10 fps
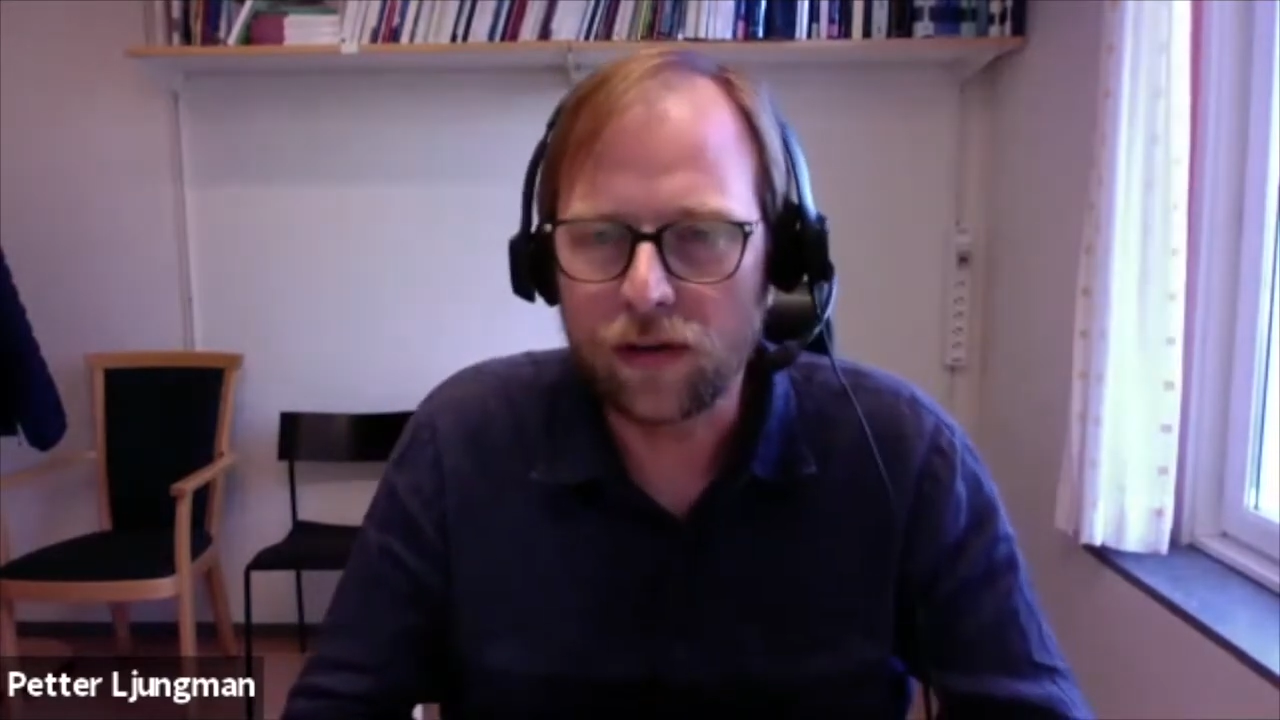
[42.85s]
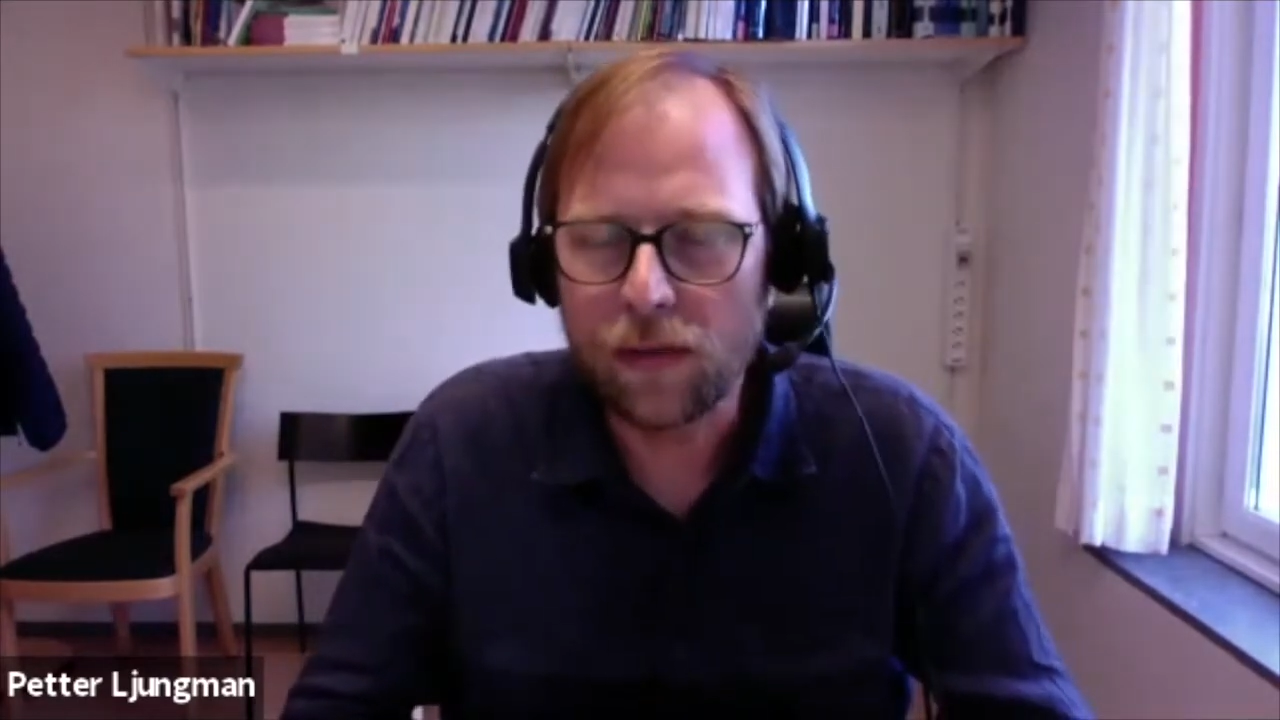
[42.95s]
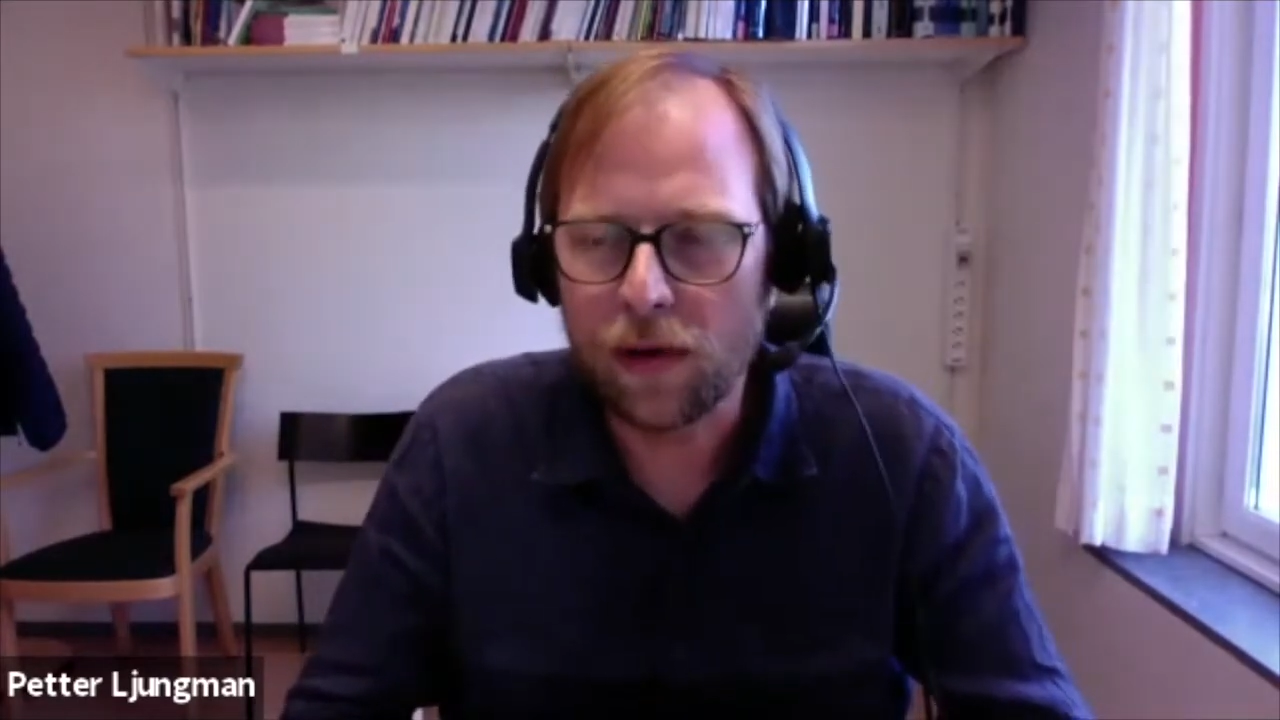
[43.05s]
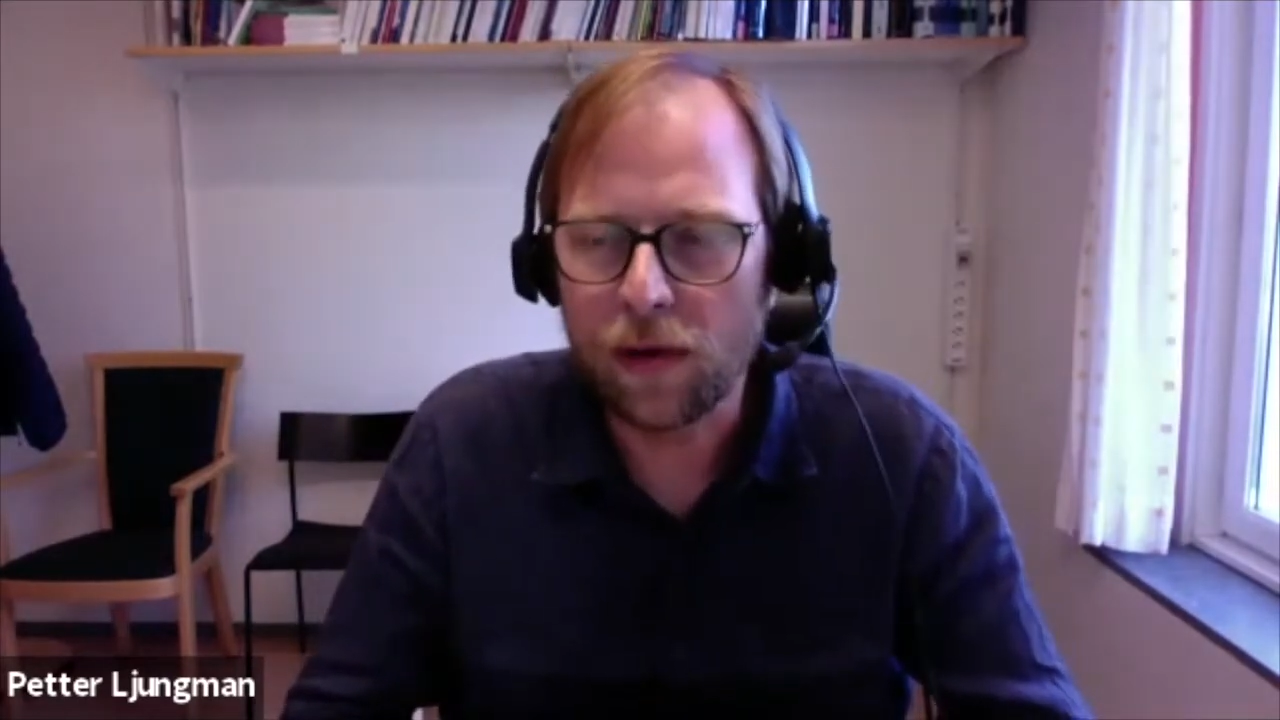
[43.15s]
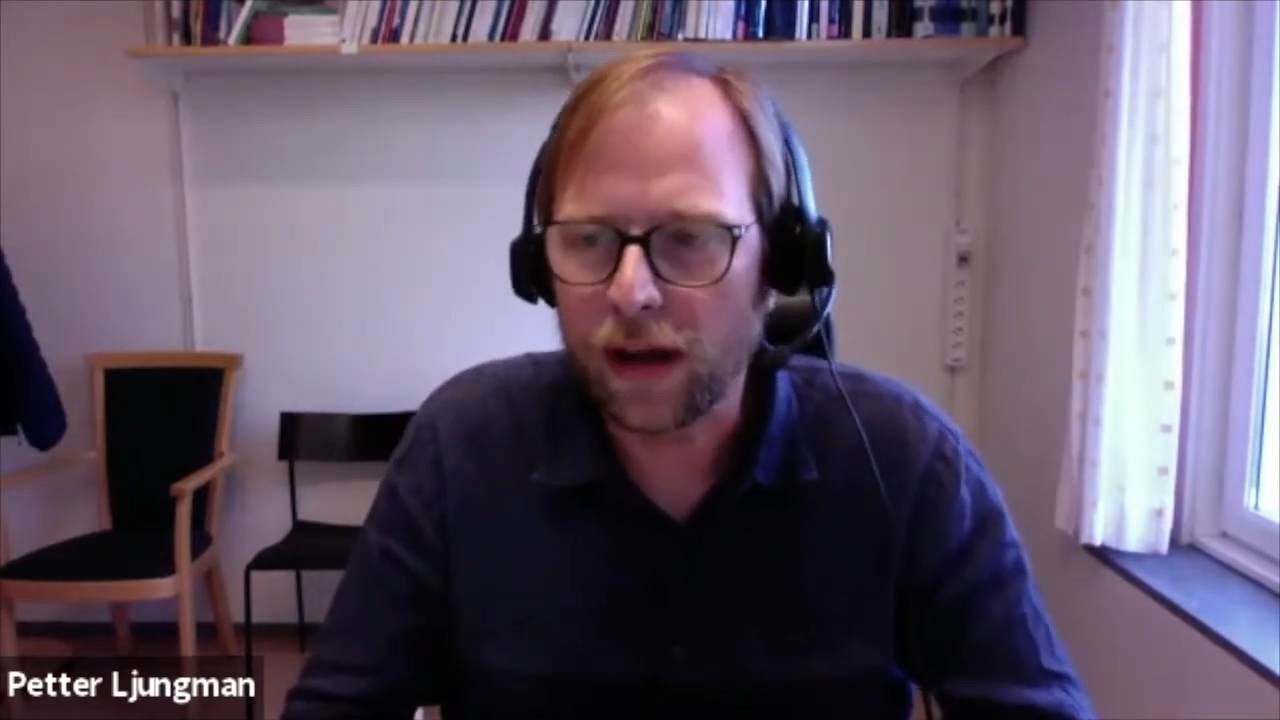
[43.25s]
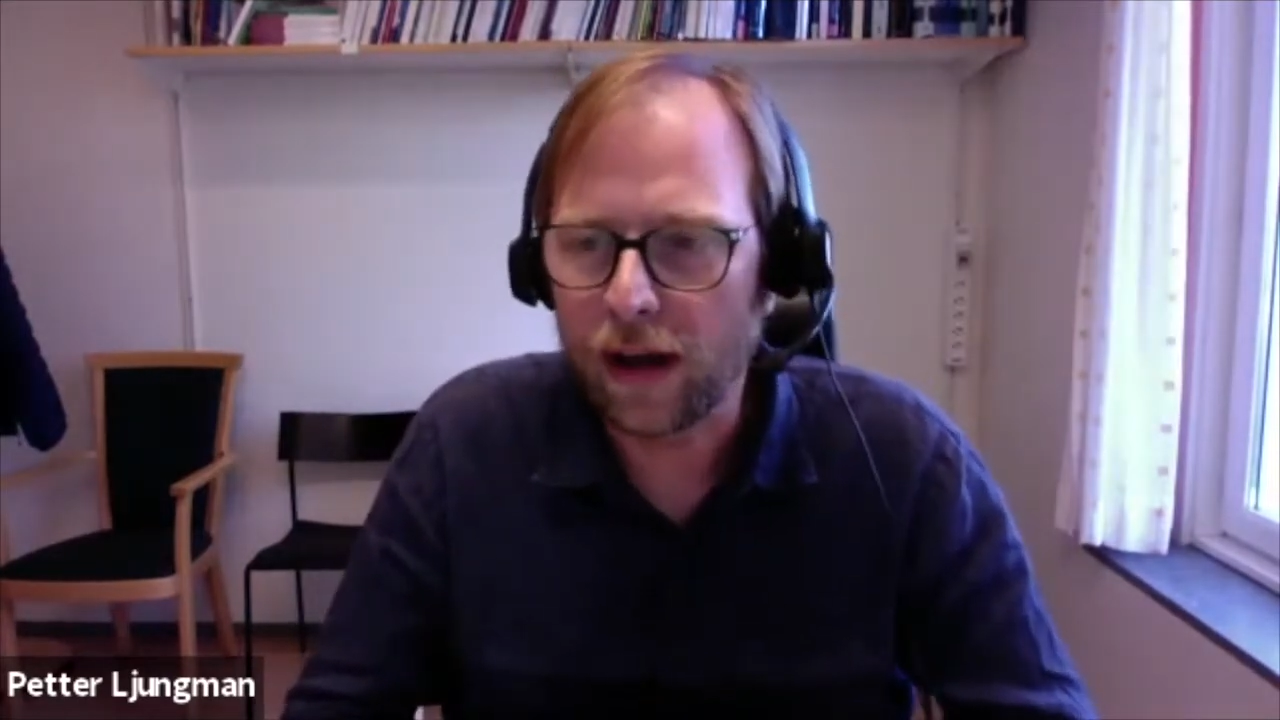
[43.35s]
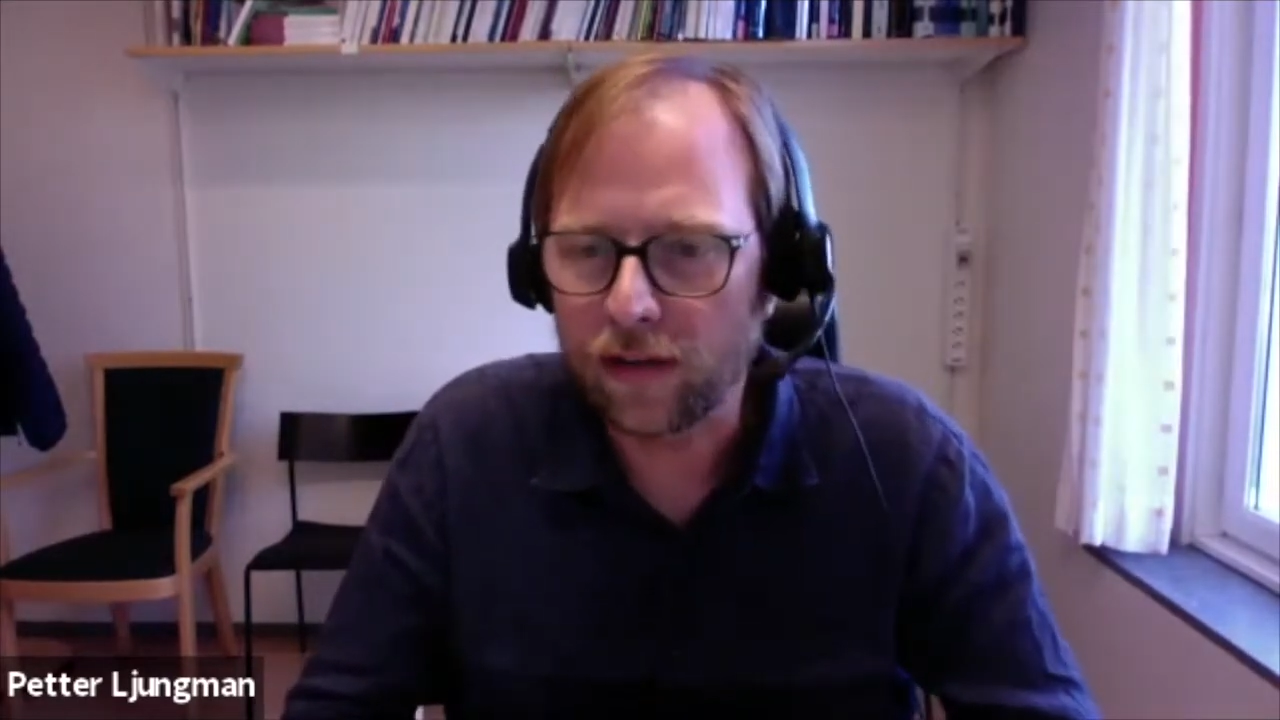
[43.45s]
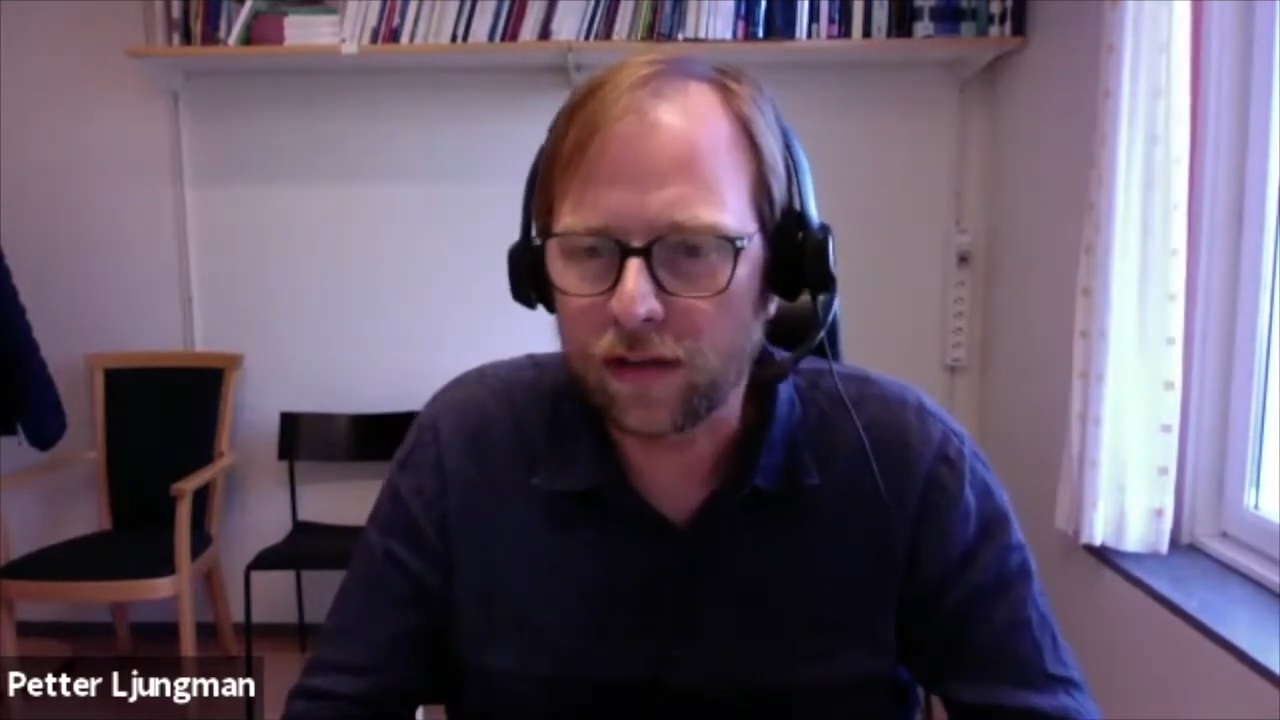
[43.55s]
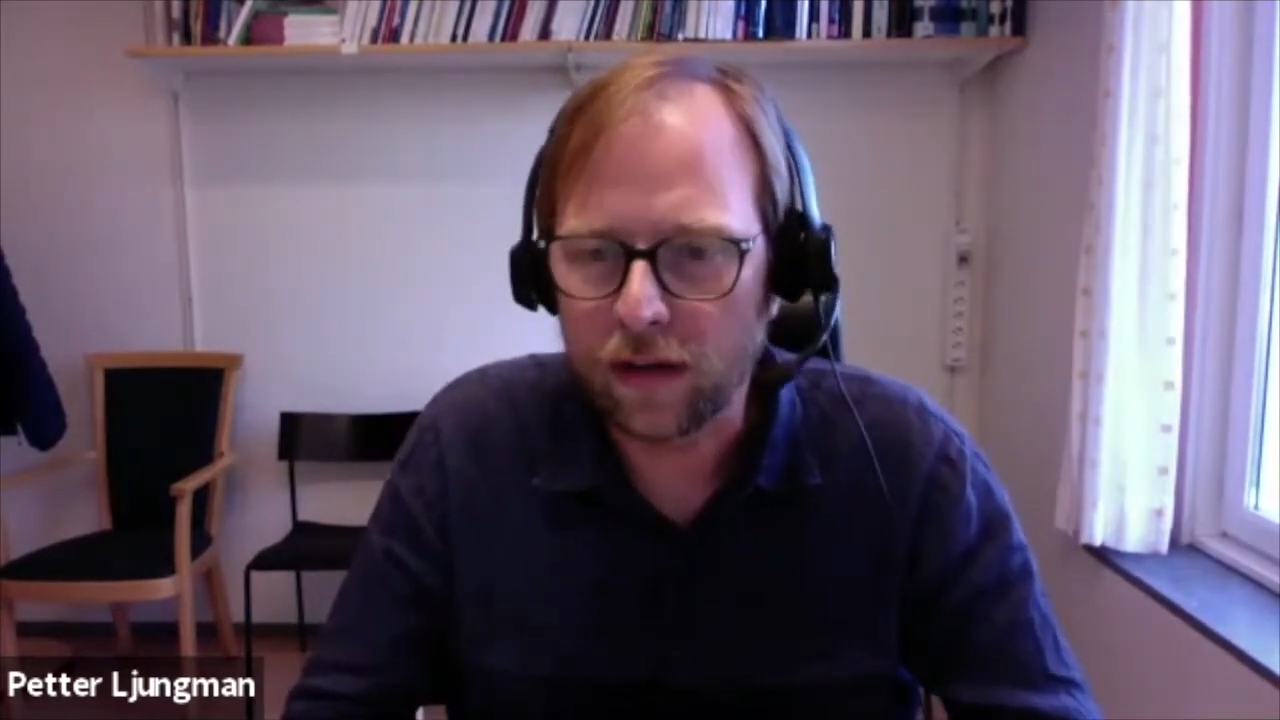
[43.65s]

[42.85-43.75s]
human body has